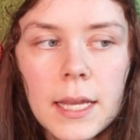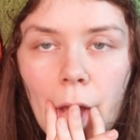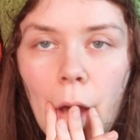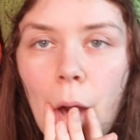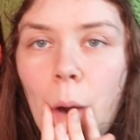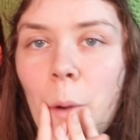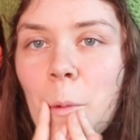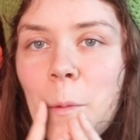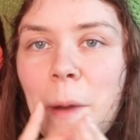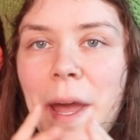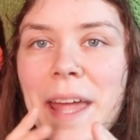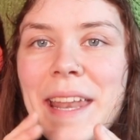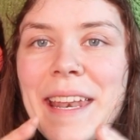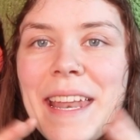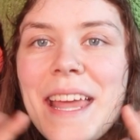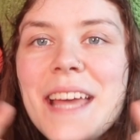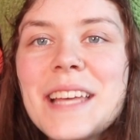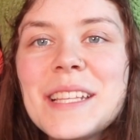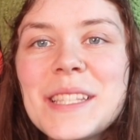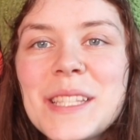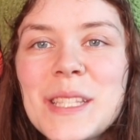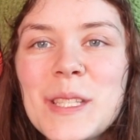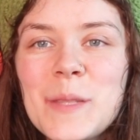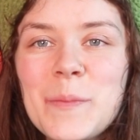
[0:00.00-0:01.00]
Oh, and
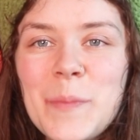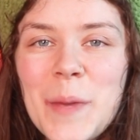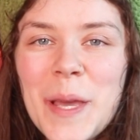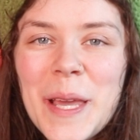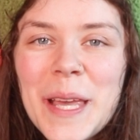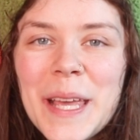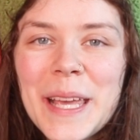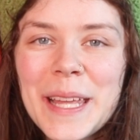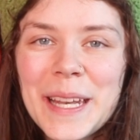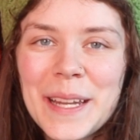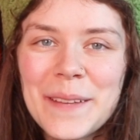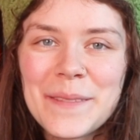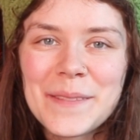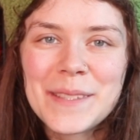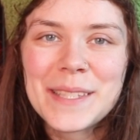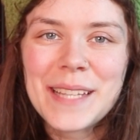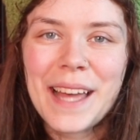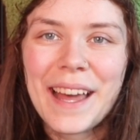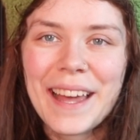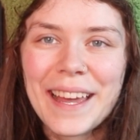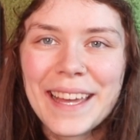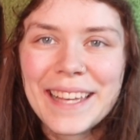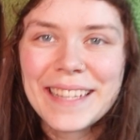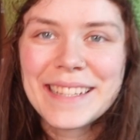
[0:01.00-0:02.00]
speaking of
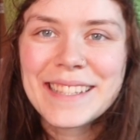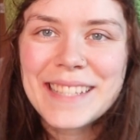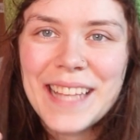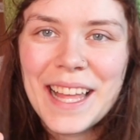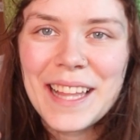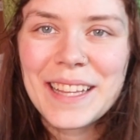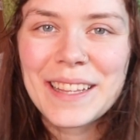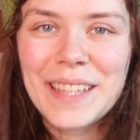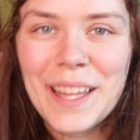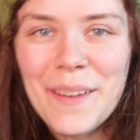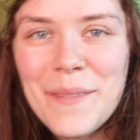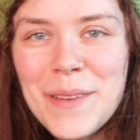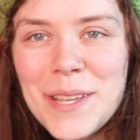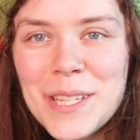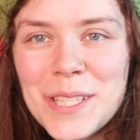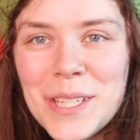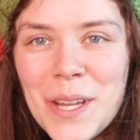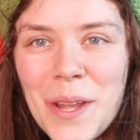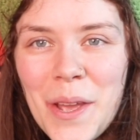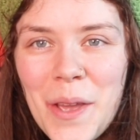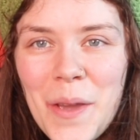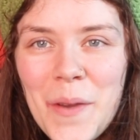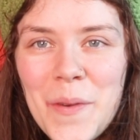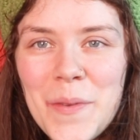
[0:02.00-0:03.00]
signs, let me
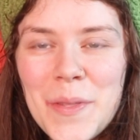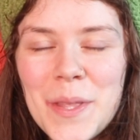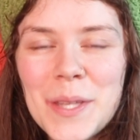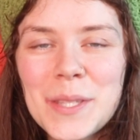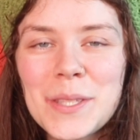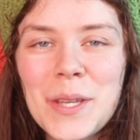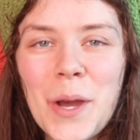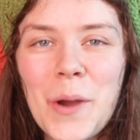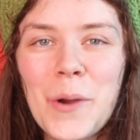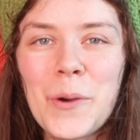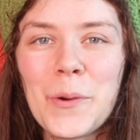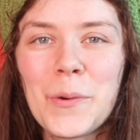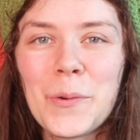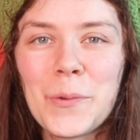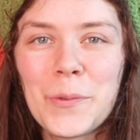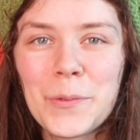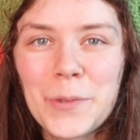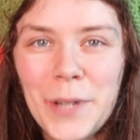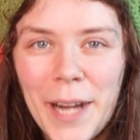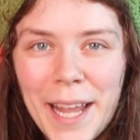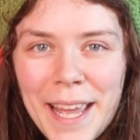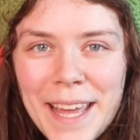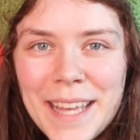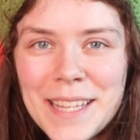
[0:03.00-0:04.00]
show you this
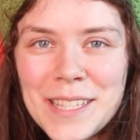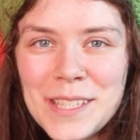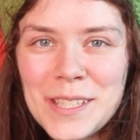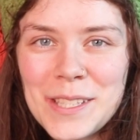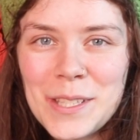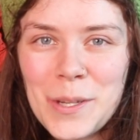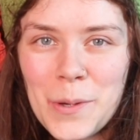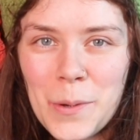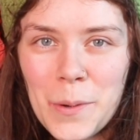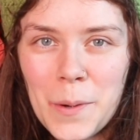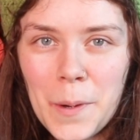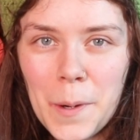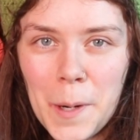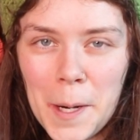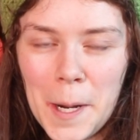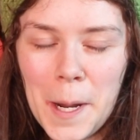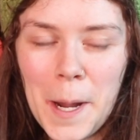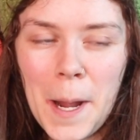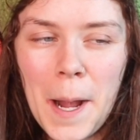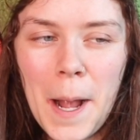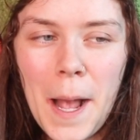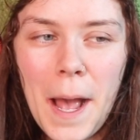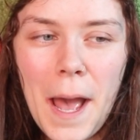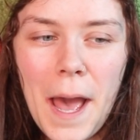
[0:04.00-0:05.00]
great
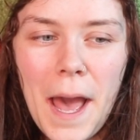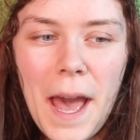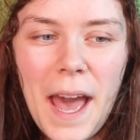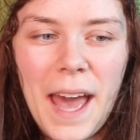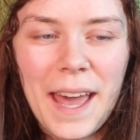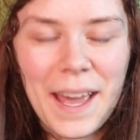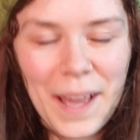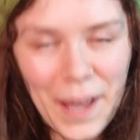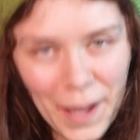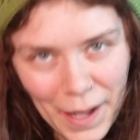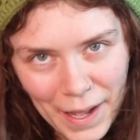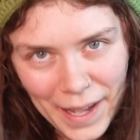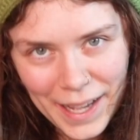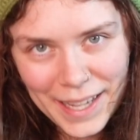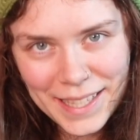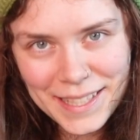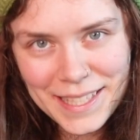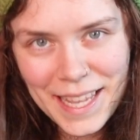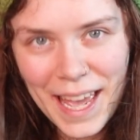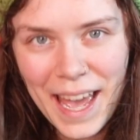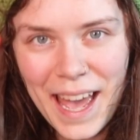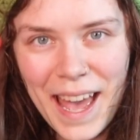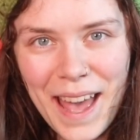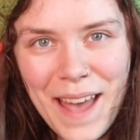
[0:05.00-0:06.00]
score I got
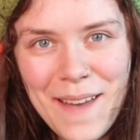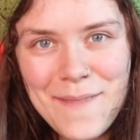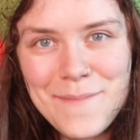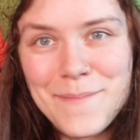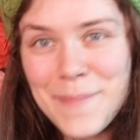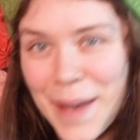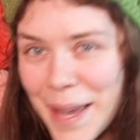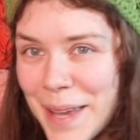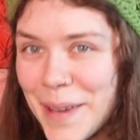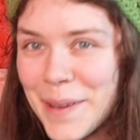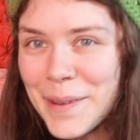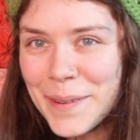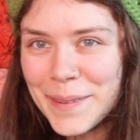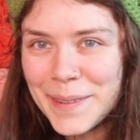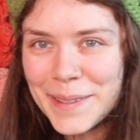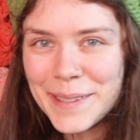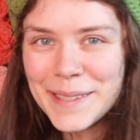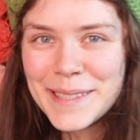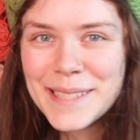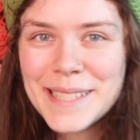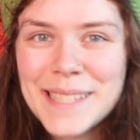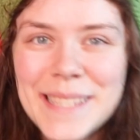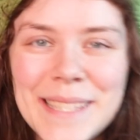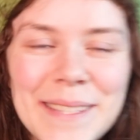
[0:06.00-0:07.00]
at
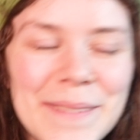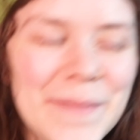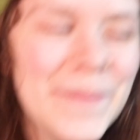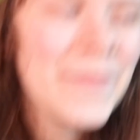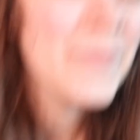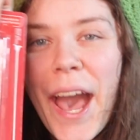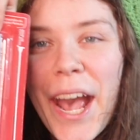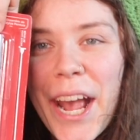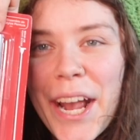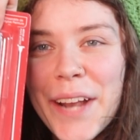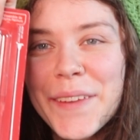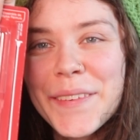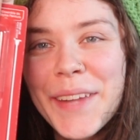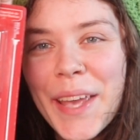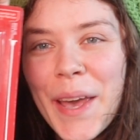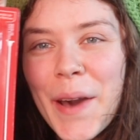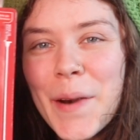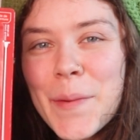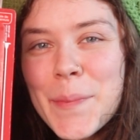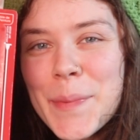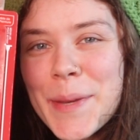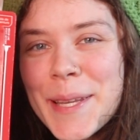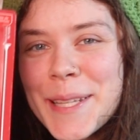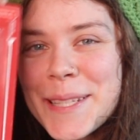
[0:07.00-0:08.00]
Michael's. I already
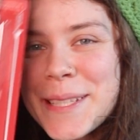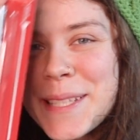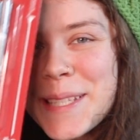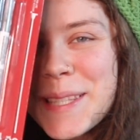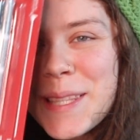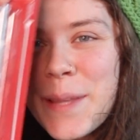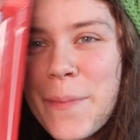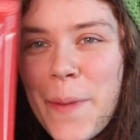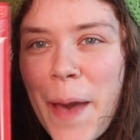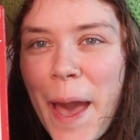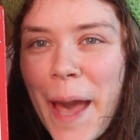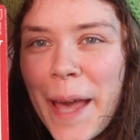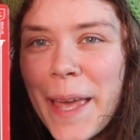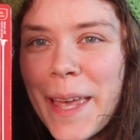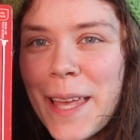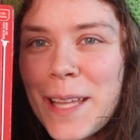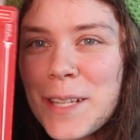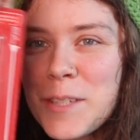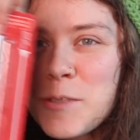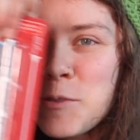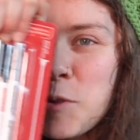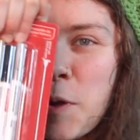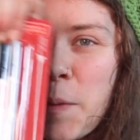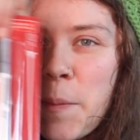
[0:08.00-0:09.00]
opened the
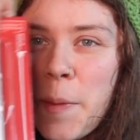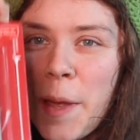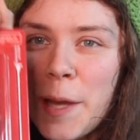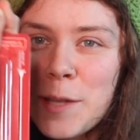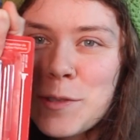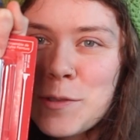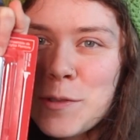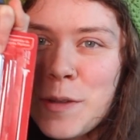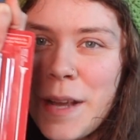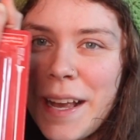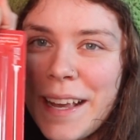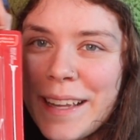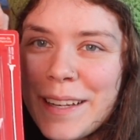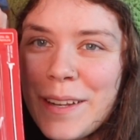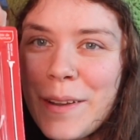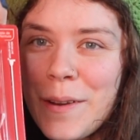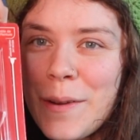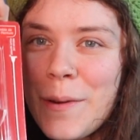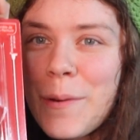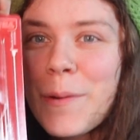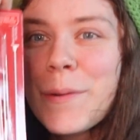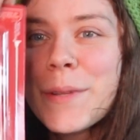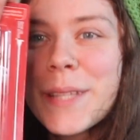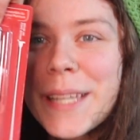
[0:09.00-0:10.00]
package, so I'm like trying to
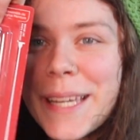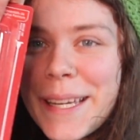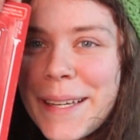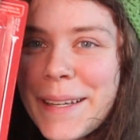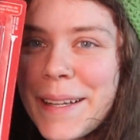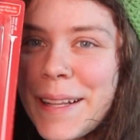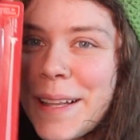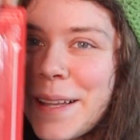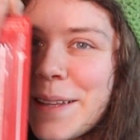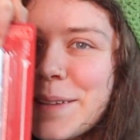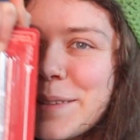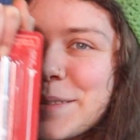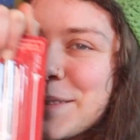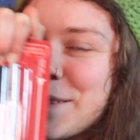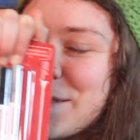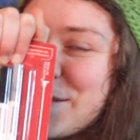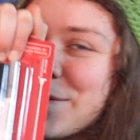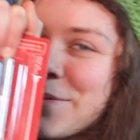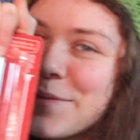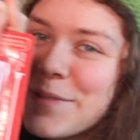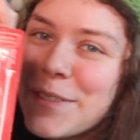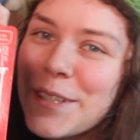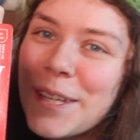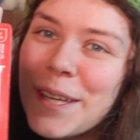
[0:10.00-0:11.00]
hold it closed
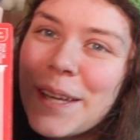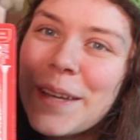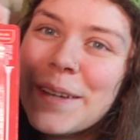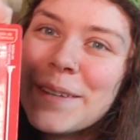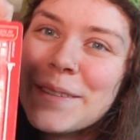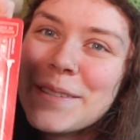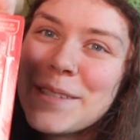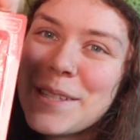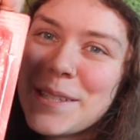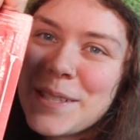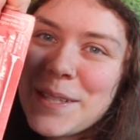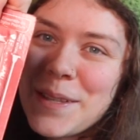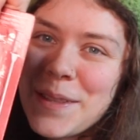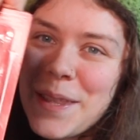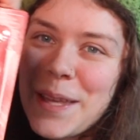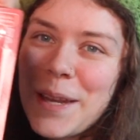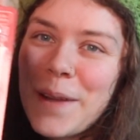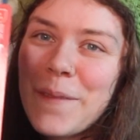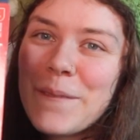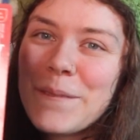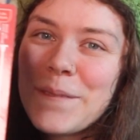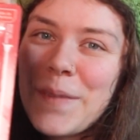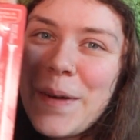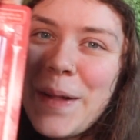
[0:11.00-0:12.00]
for you just so they
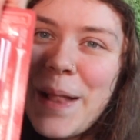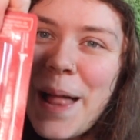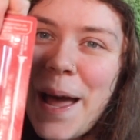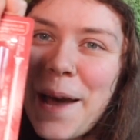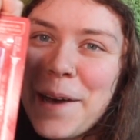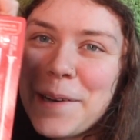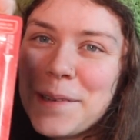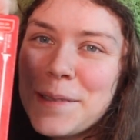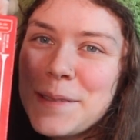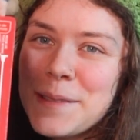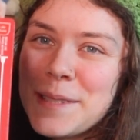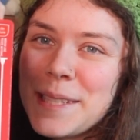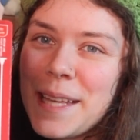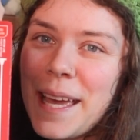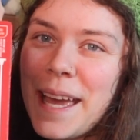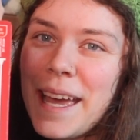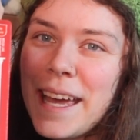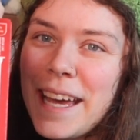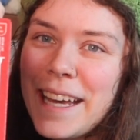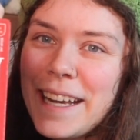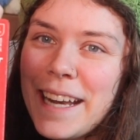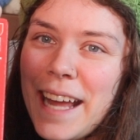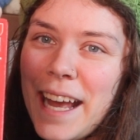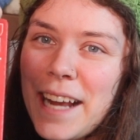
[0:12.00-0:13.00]
don't fall out.
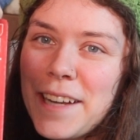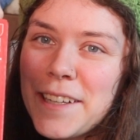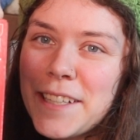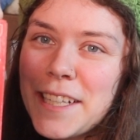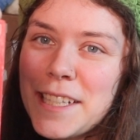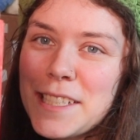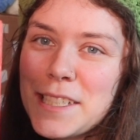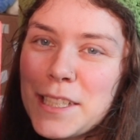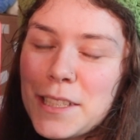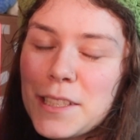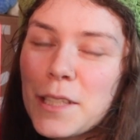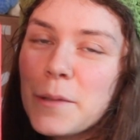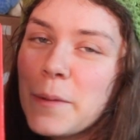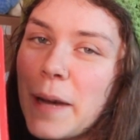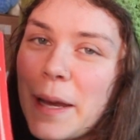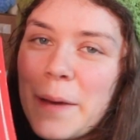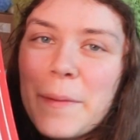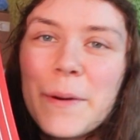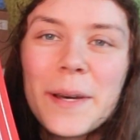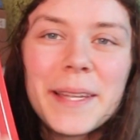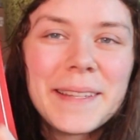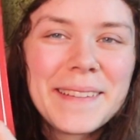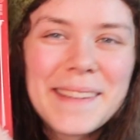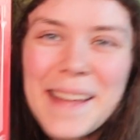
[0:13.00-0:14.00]
And I already took the
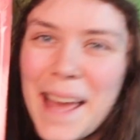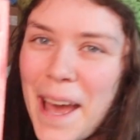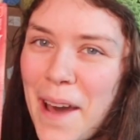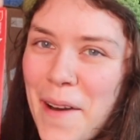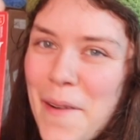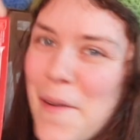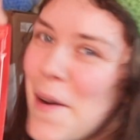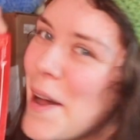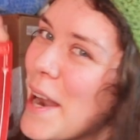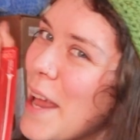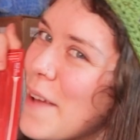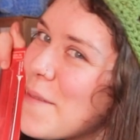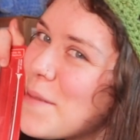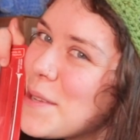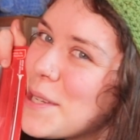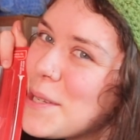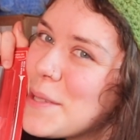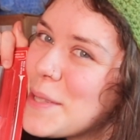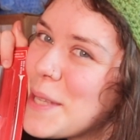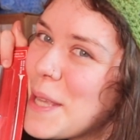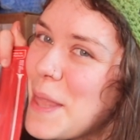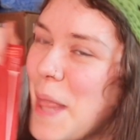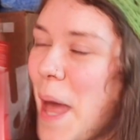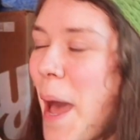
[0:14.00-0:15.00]
white one out and I've been
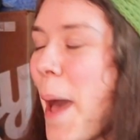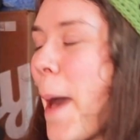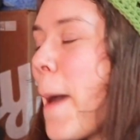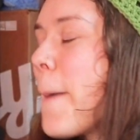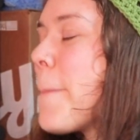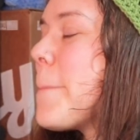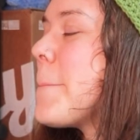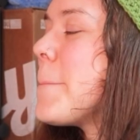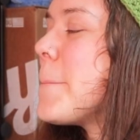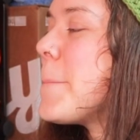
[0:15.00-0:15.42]
using that.